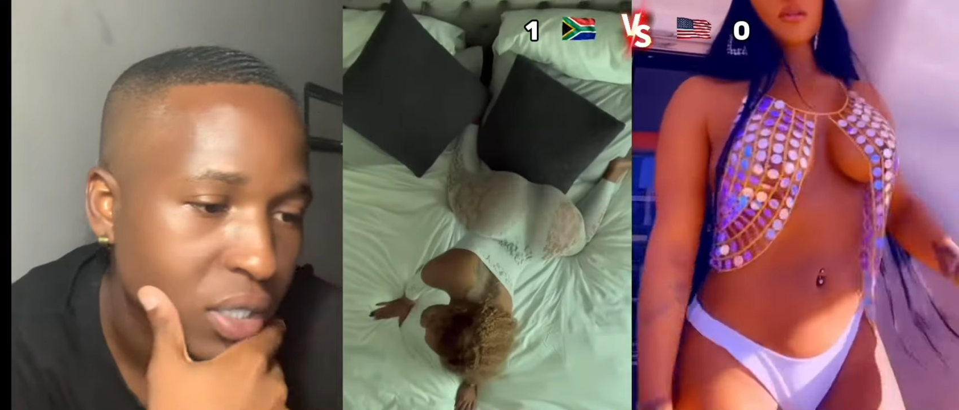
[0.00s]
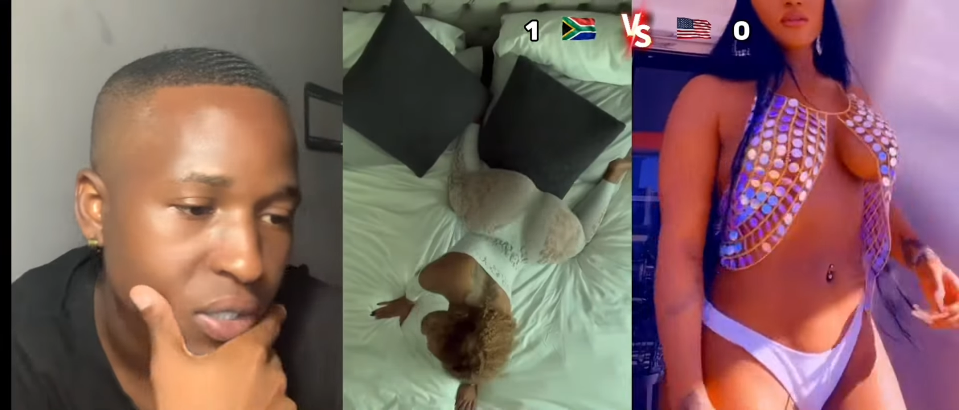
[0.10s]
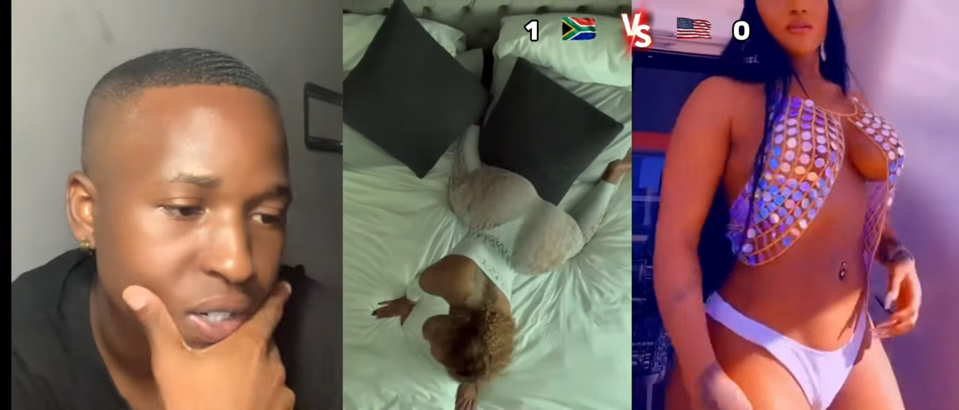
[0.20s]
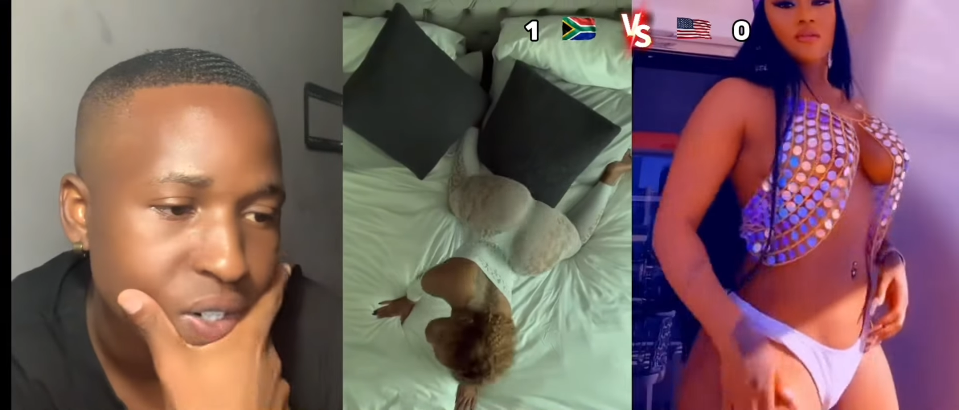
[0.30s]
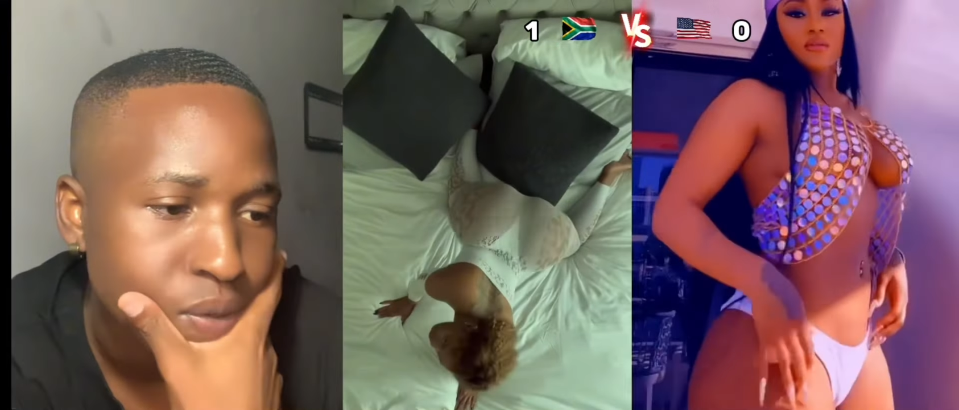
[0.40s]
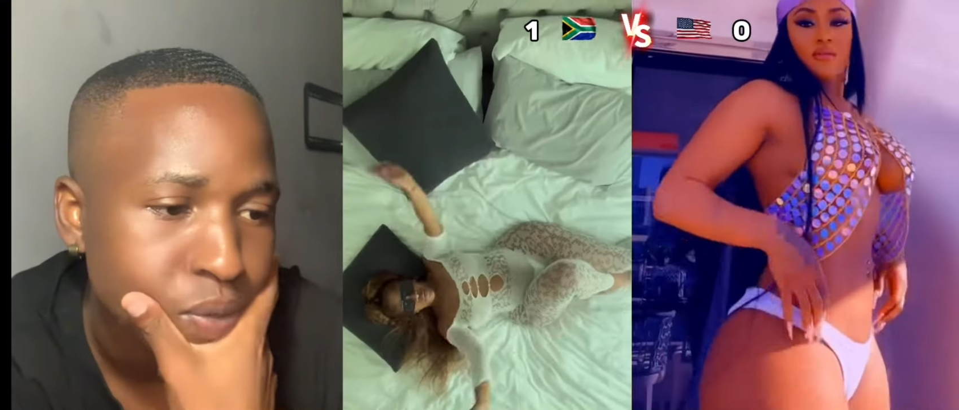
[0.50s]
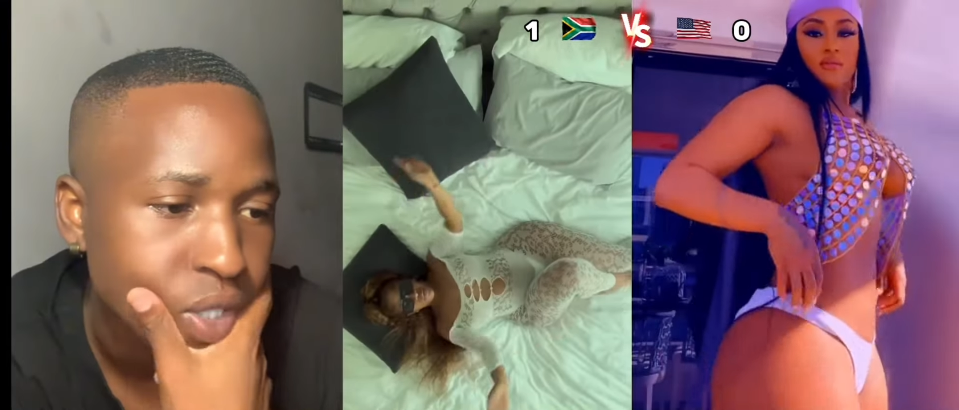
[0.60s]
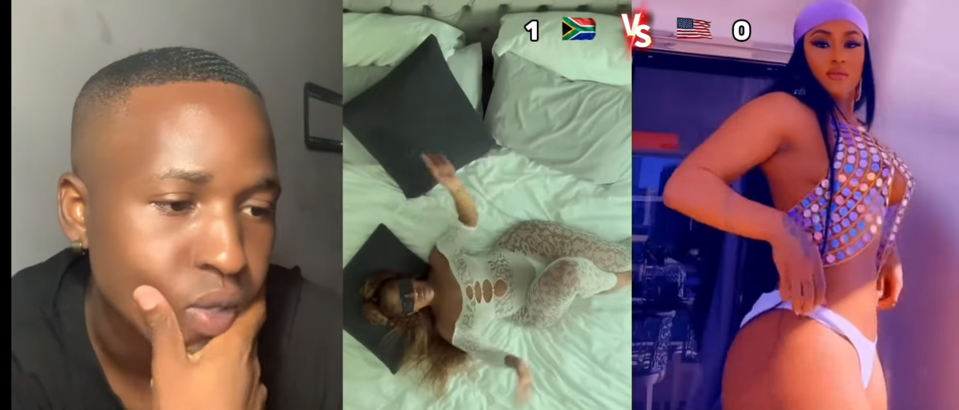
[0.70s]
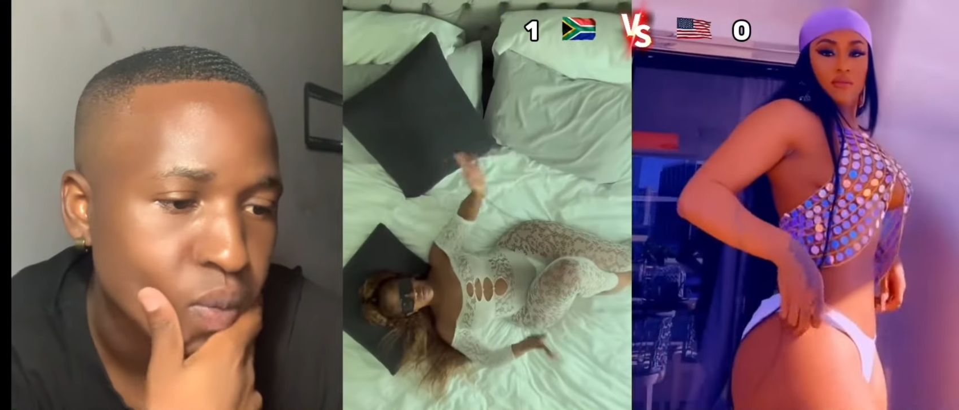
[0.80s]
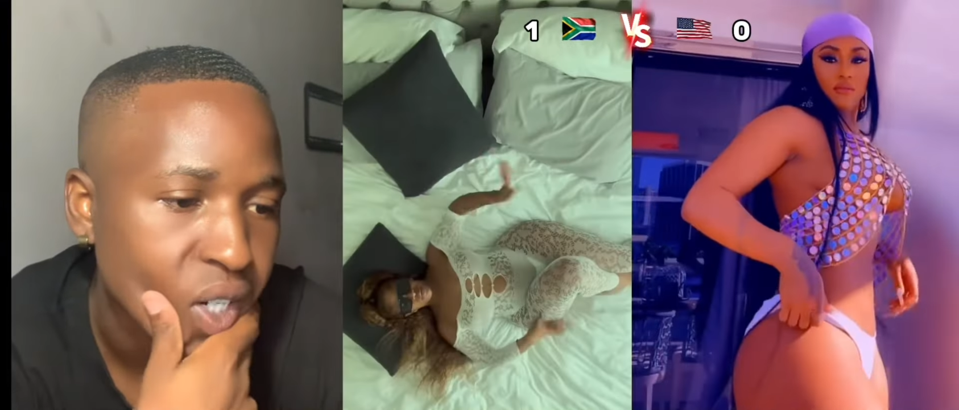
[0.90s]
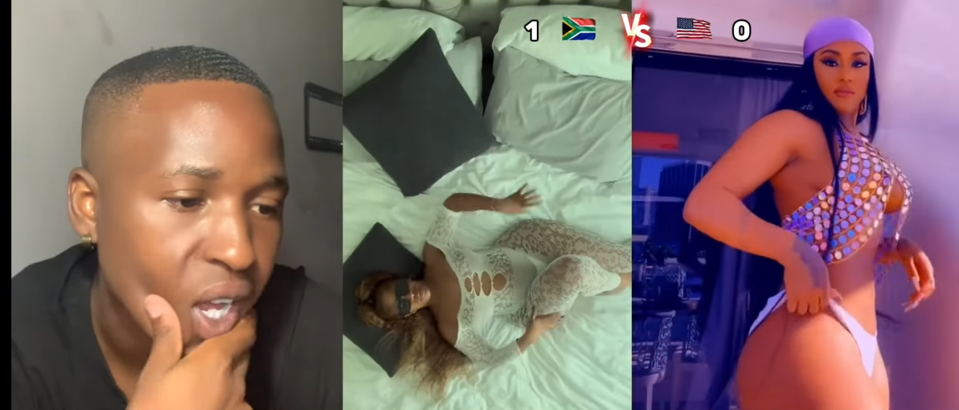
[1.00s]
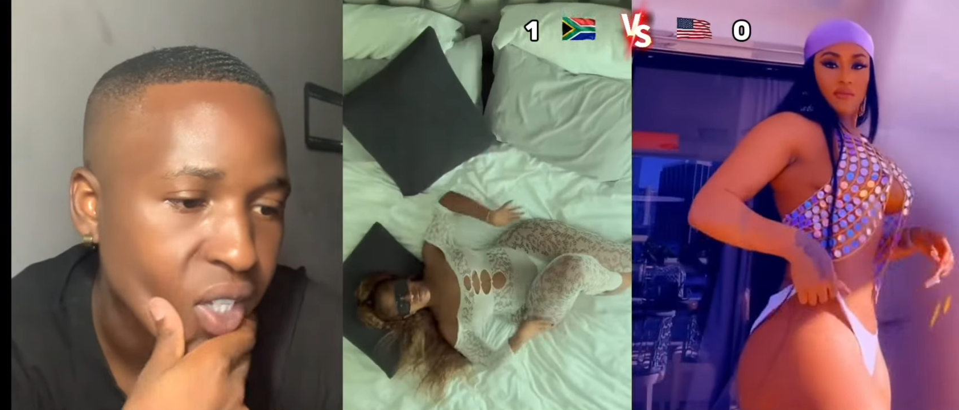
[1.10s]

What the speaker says: You know what I mean? But like,